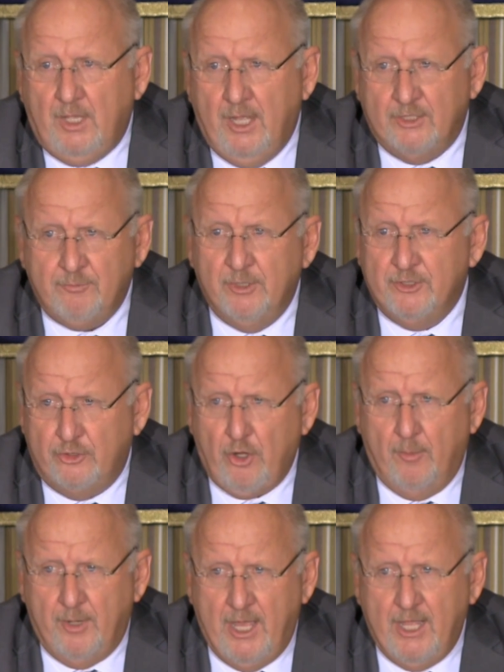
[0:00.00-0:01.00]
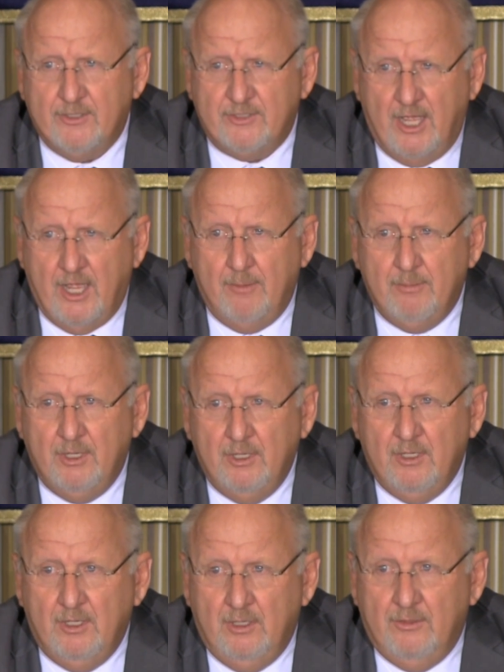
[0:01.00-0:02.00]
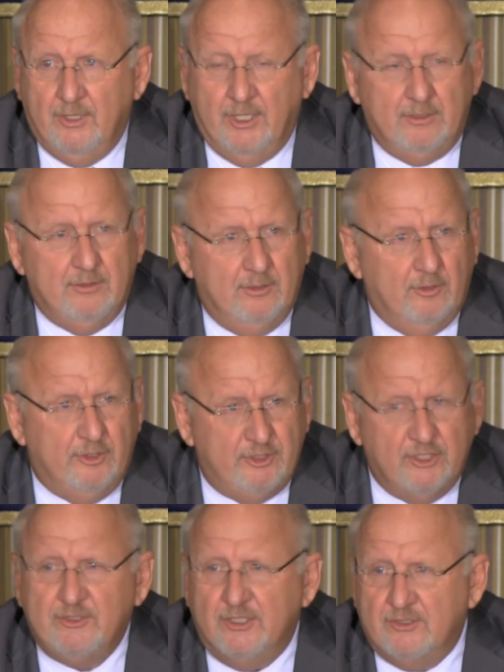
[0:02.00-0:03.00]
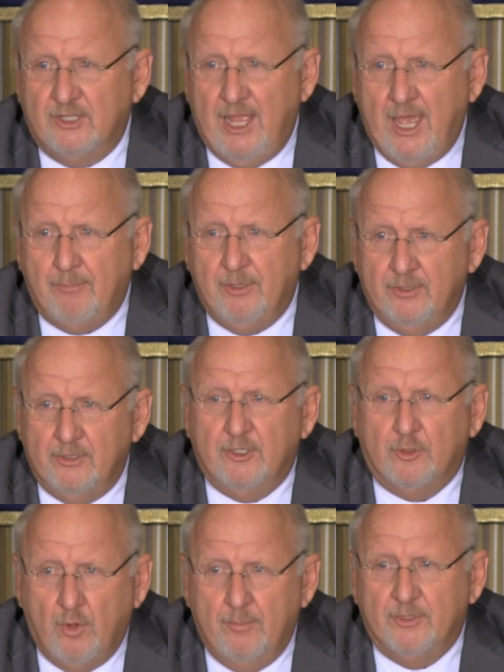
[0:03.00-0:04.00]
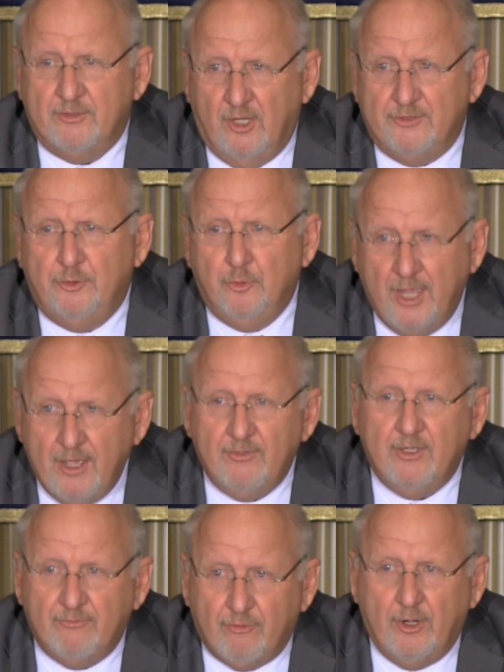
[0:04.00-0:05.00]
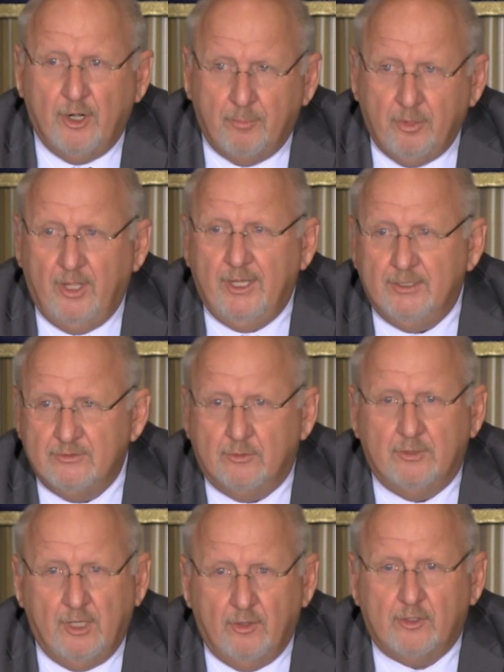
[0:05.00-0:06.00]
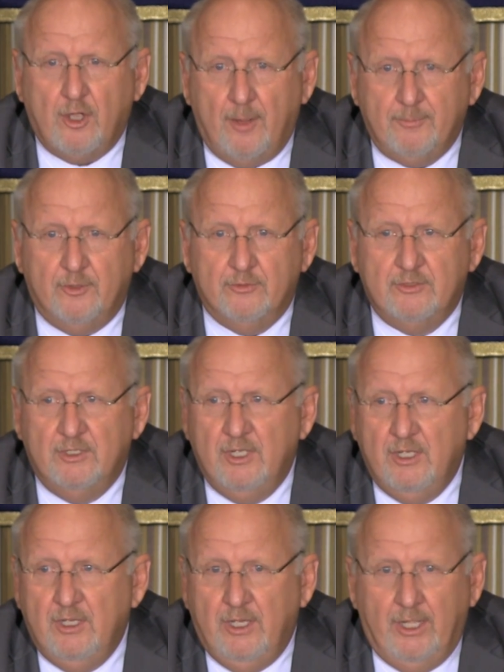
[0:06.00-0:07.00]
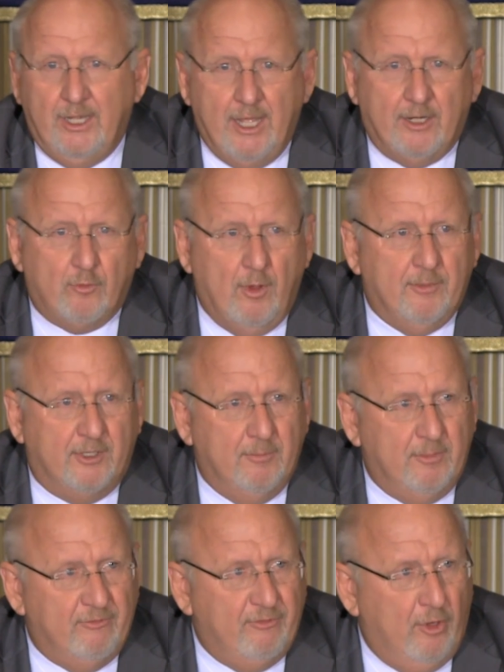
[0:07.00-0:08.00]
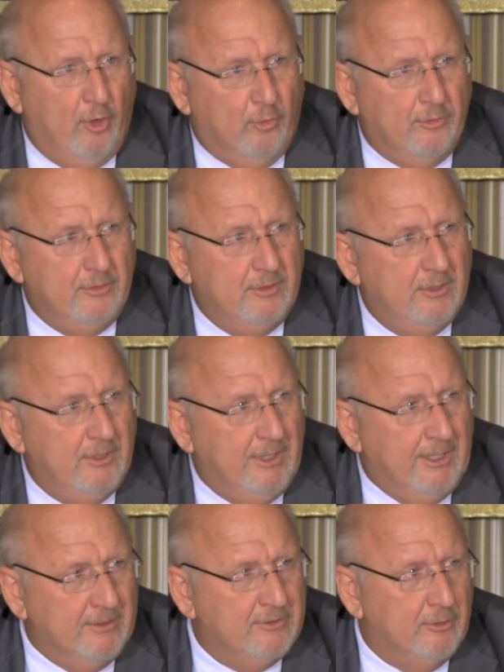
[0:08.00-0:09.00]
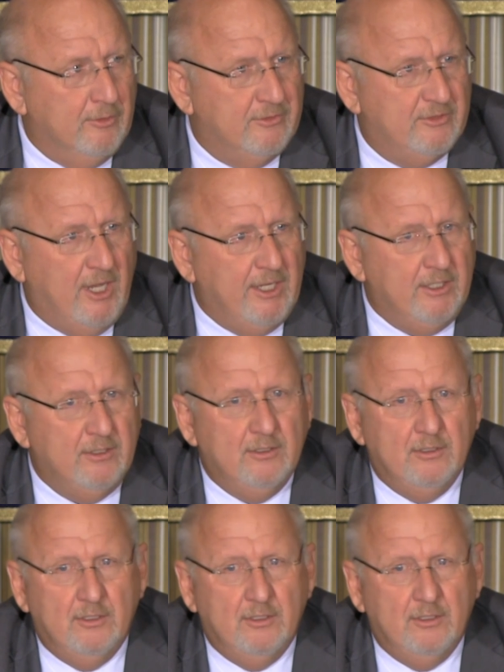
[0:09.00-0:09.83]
And it's been determined ahead of time that the logistics can happen, that the equipment's not too heavy for airplanes or helicopters, and that equipment can be flown into the site